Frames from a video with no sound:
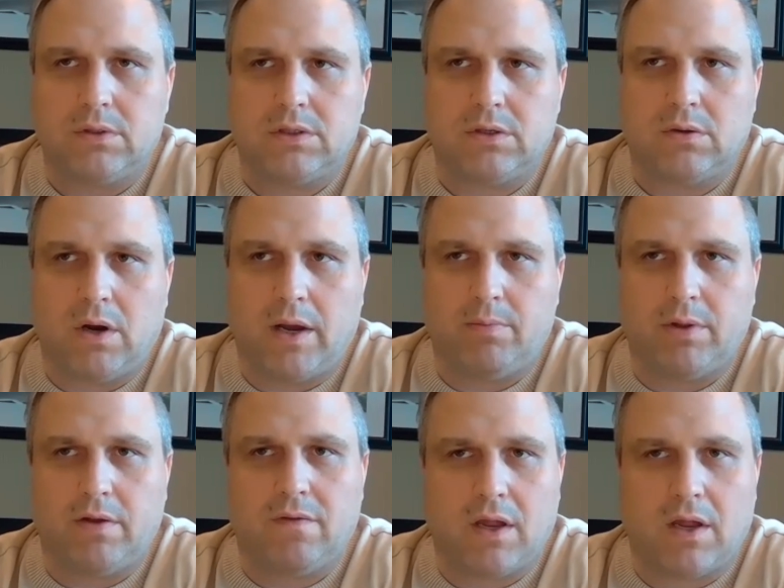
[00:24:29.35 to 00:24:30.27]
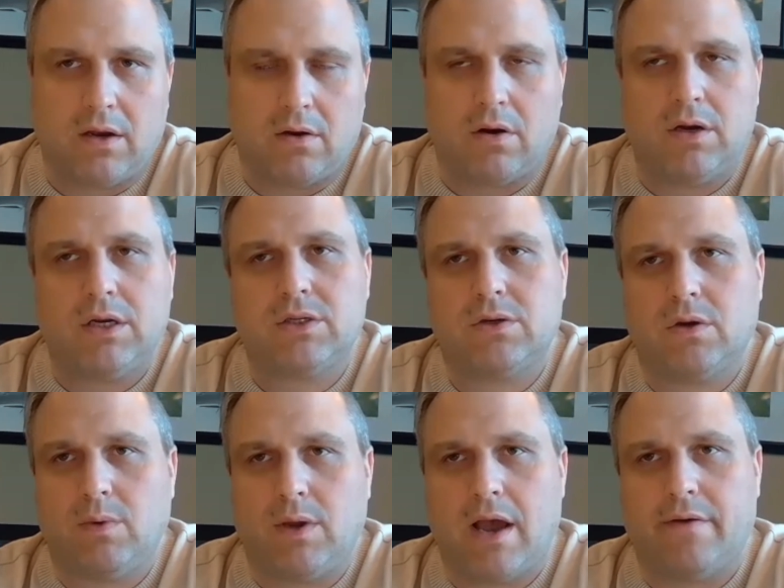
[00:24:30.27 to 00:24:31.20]
So I believe that in our industry,
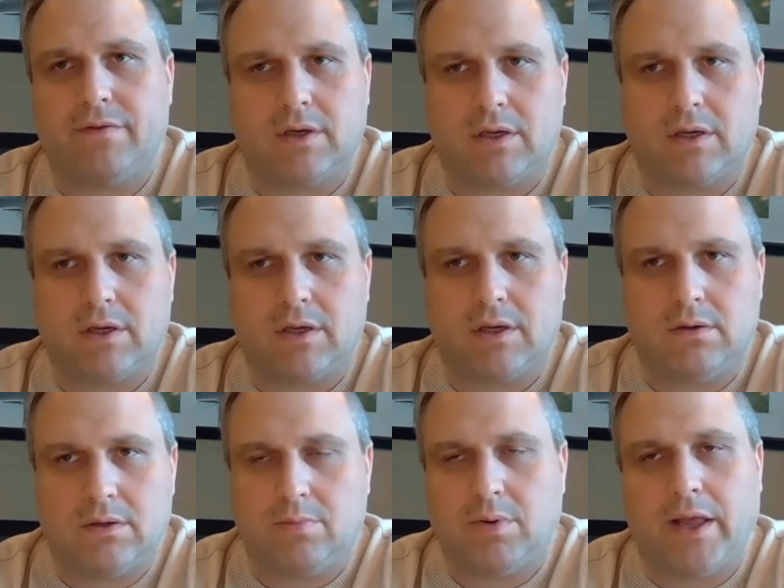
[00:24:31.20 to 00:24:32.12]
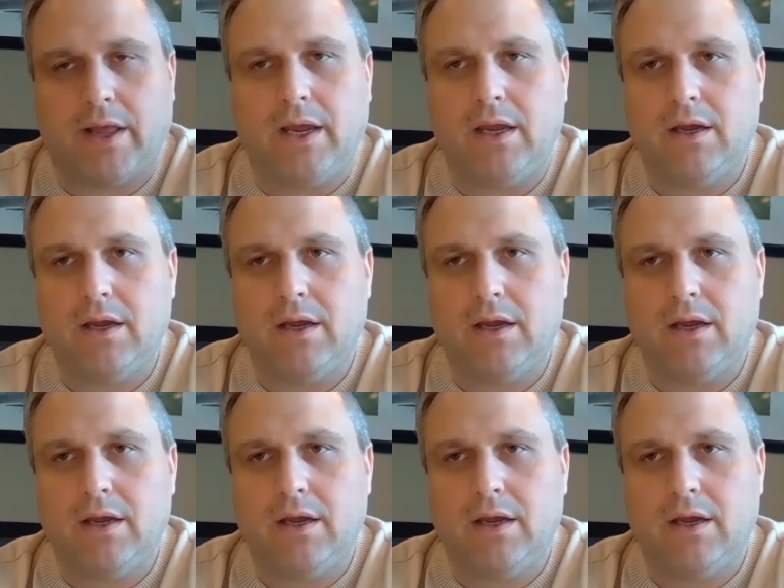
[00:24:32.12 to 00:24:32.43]
we have to continue to play